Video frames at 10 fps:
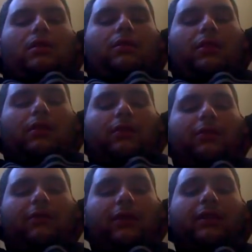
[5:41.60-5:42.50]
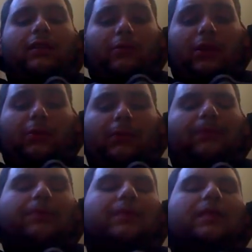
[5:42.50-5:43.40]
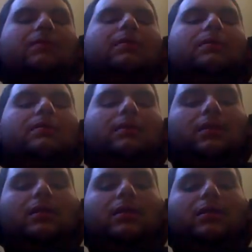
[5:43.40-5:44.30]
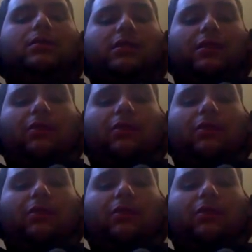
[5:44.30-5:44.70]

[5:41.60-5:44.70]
Well, finally the big one. Jeff